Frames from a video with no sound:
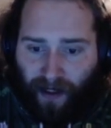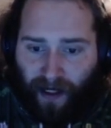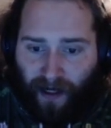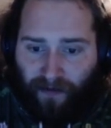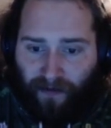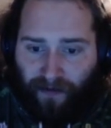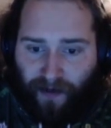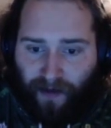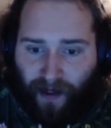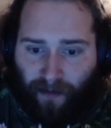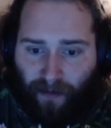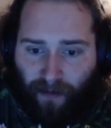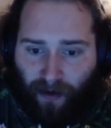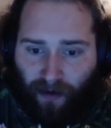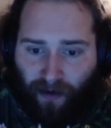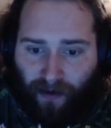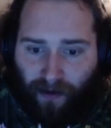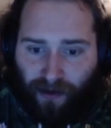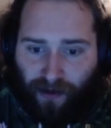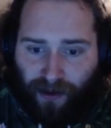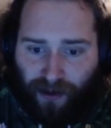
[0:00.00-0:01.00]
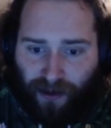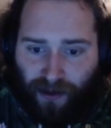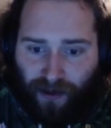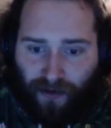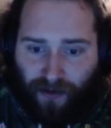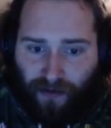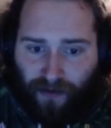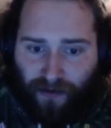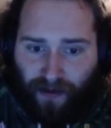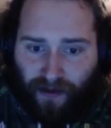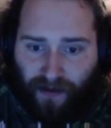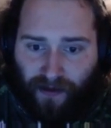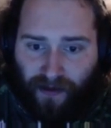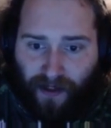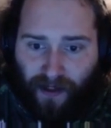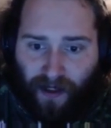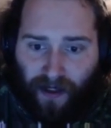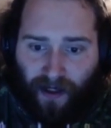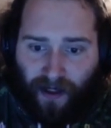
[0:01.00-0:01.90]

having that mark, shooting this,